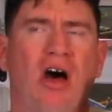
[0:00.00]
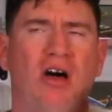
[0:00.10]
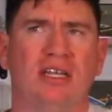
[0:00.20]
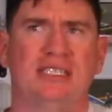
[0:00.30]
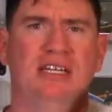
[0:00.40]

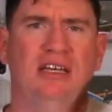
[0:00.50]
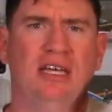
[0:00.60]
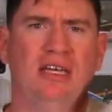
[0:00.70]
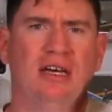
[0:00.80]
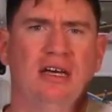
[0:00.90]

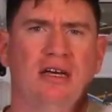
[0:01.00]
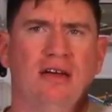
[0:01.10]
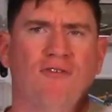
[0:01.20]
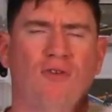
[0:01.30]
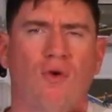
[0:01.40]
policy
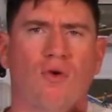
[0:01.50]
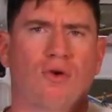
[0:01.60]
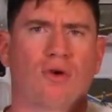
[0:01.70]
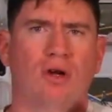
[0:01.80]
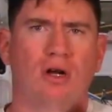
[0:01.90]

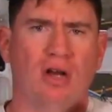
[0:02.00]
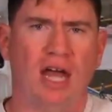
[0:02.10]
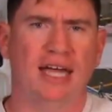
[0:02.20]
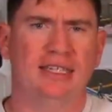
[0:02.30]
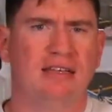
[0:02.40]
for
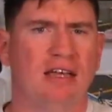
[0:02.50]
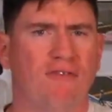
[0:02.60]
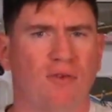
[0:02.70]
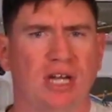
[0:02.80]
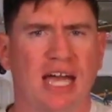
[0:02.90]

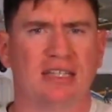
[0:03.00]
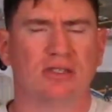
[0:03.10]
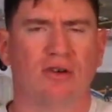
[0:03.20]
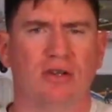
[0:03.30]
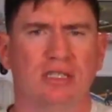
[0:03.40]
lightning for
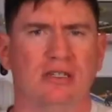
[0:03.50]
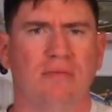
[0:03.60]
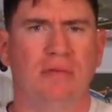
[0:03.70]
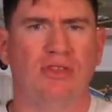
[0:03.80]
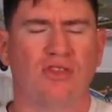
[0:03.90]
NASCAR is
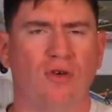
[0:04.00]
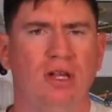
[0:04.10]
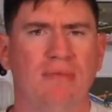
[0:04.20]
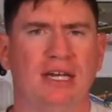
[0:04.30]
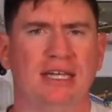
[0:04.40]
going to be
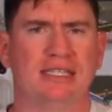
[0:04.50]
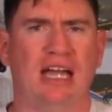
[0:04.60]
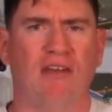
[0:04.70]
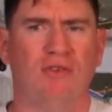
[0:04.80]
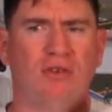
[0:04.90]
30 minutes
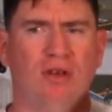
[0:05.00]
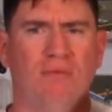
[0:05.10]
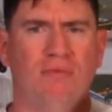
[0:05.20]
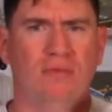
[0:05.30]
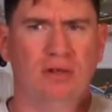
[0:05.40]
after
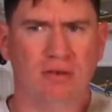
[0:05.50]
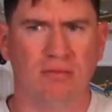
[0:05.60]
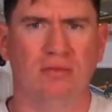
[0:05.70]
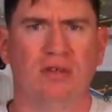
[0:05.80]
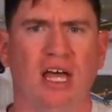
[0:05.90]
the
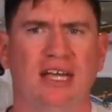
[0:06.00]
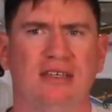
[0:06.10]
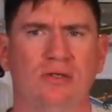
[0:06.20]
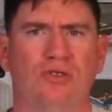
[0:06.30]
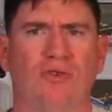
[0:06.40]

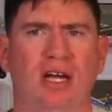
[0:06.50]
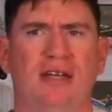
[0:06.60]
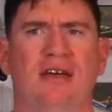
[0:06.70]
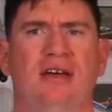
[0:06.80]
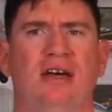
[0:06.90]
lightning
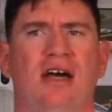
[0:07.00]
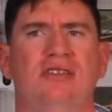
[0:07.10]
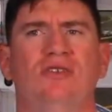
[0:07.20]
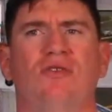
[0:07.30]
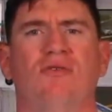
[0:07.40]
strike
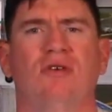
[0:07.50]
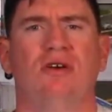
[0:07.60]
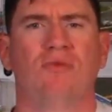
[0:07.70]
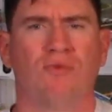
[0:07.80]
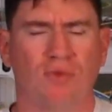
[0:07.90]
until
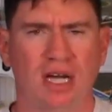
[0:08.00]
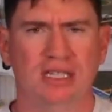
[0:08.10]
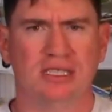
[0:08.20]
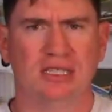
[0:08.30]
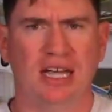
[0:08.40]

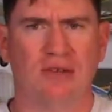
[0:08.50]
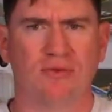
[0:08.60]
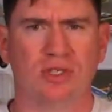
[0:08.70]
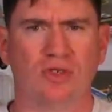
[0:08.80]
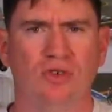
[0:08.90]
race
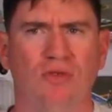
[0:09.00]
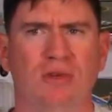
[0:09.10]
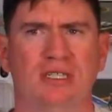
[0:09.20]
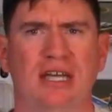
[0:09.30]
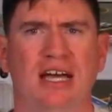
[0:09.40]
can
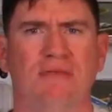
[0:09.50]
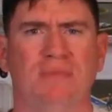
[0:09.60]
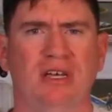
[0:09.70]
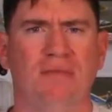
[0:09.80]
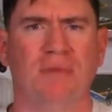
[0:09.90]
resume. It's got to
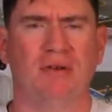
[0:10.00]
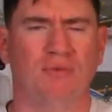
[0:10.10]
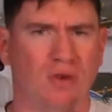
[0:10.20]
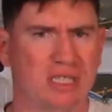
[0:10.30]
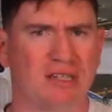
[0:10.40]
be,
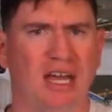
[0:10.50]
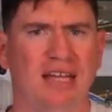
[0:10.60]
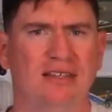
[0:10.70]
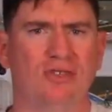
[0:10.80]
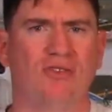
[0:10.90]
but once the
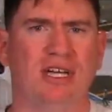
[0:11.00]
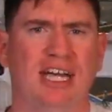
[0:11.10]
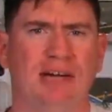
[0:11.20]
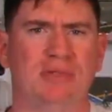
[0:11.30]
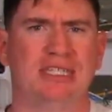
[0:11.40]
lightning strike
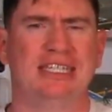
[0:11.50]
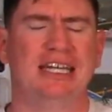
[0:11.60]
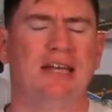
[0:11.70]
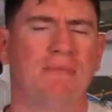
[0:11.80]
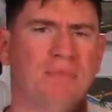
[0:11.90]
happens
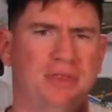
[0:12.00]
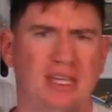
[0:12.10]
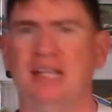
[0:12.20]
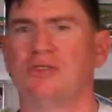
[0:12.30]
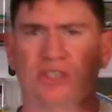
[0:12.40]
again
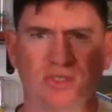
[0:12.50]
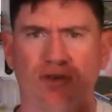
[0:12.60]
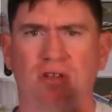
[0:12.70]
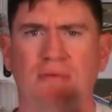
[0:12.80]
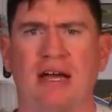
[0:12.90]
in a
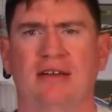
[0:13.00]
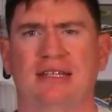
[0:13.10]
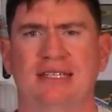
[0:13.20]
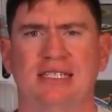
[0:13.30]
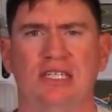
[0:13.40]
certain amount
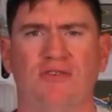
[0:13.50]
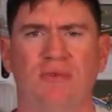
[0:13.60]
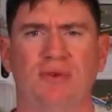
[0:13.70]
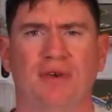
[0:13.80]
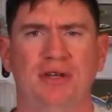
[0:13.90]
of distance
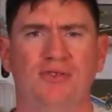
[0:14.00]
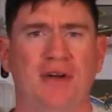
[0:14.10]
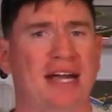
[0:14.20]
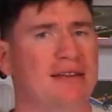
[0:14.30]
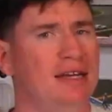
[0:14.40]
from the
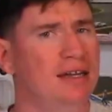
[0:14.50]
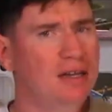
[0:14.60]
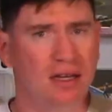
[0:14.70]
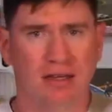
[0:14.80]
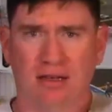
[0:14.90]
racetrack,
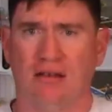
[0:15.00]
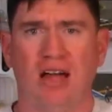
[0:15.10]
the